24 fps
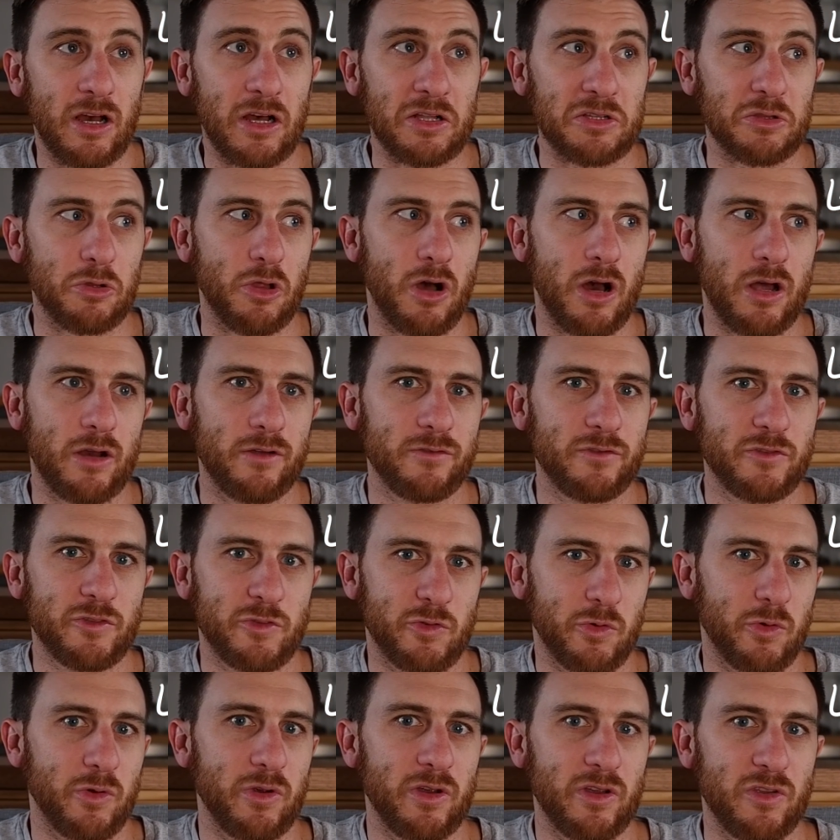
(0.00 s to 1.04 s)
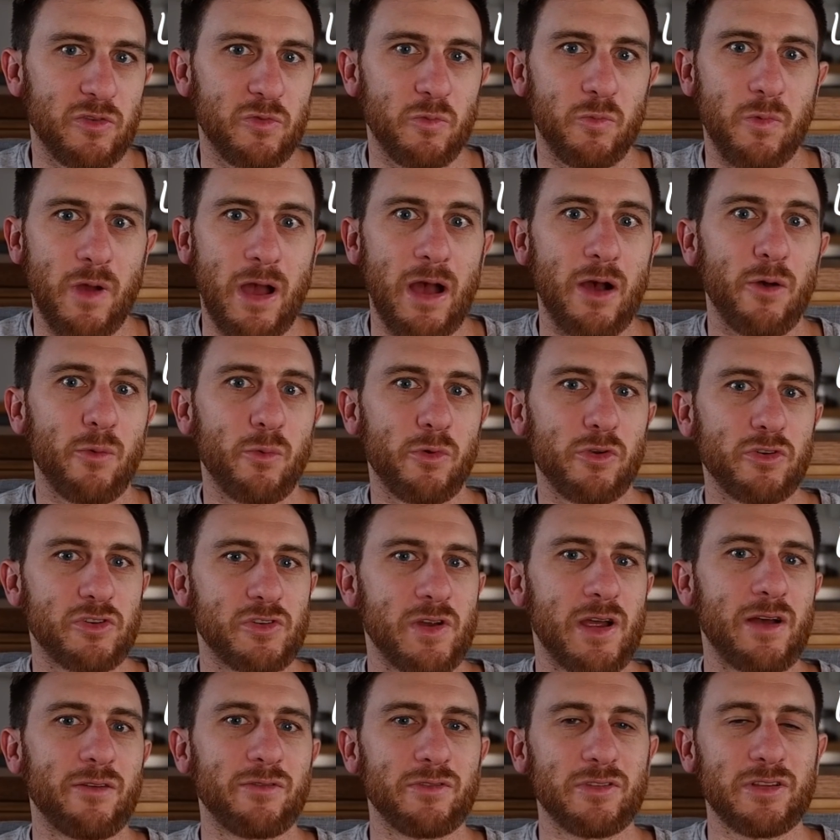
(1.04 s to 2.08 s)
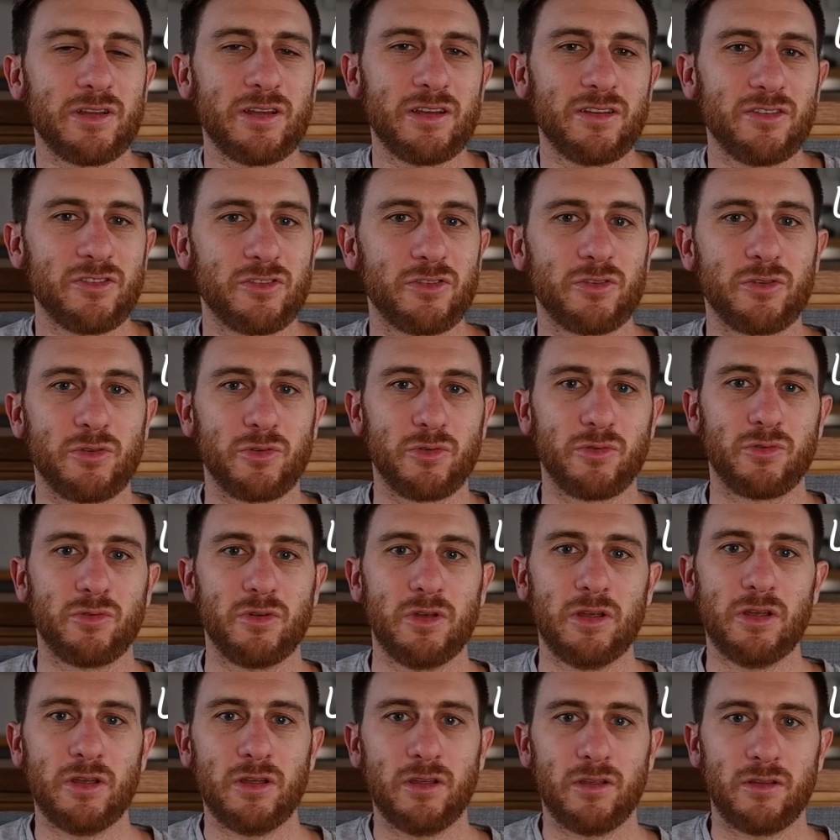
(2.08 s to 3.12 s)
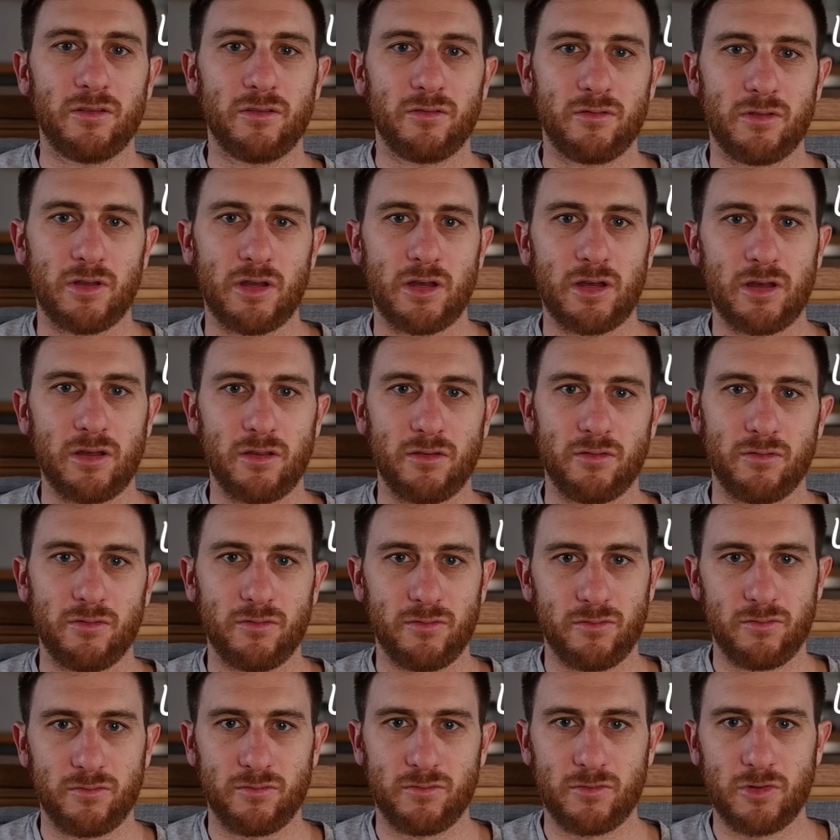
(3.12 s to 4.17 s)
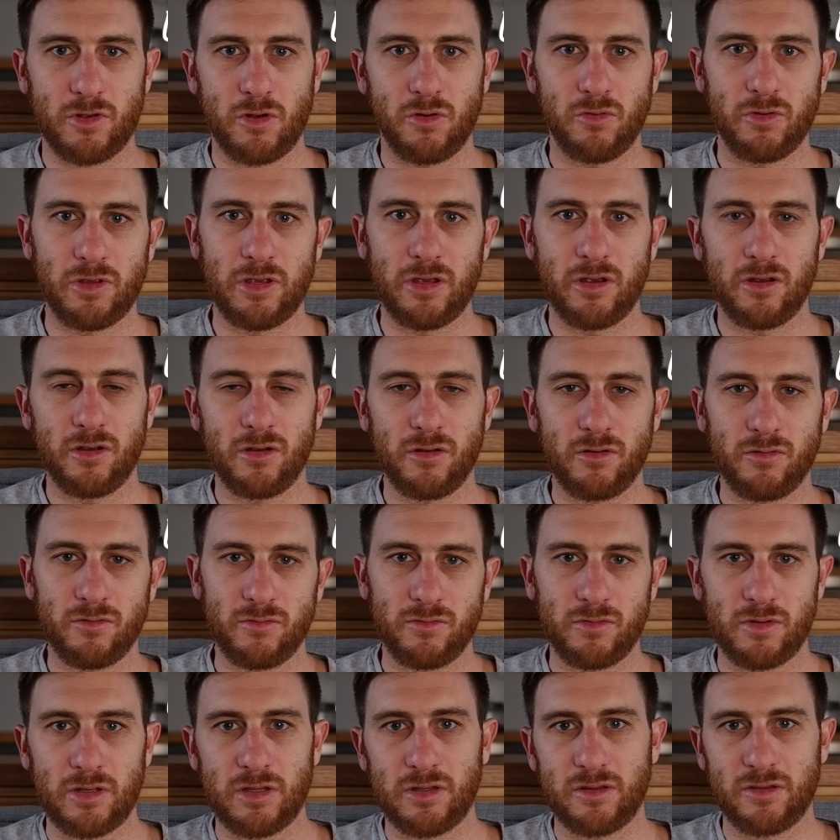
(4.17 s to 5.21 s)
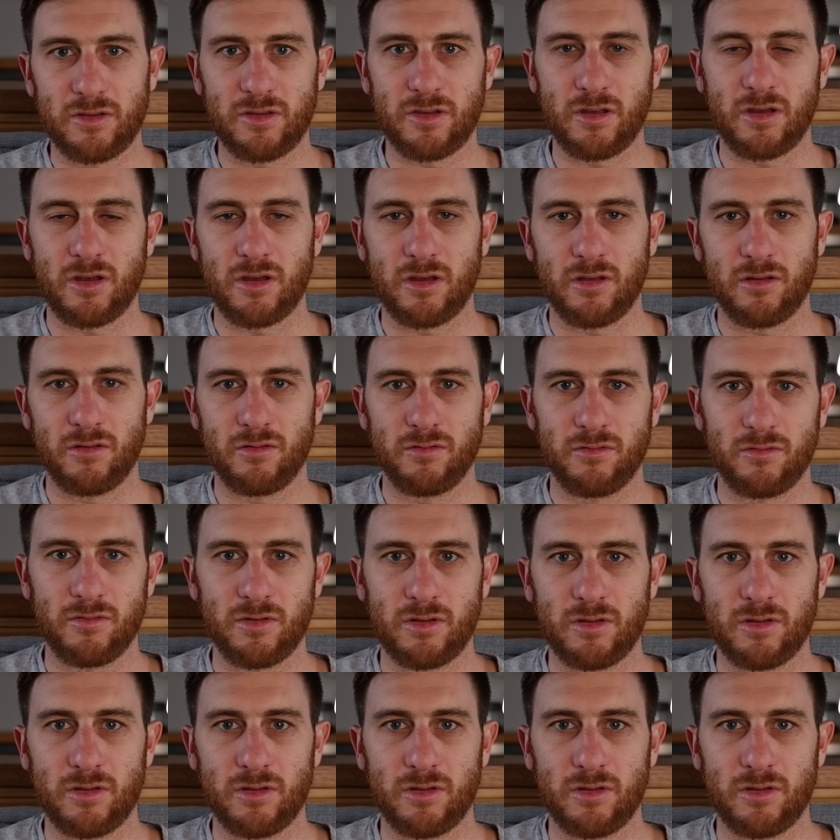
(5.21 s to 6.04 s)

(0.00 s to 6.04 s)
a lot of stories while we're traveling. So go here. It's UATW_.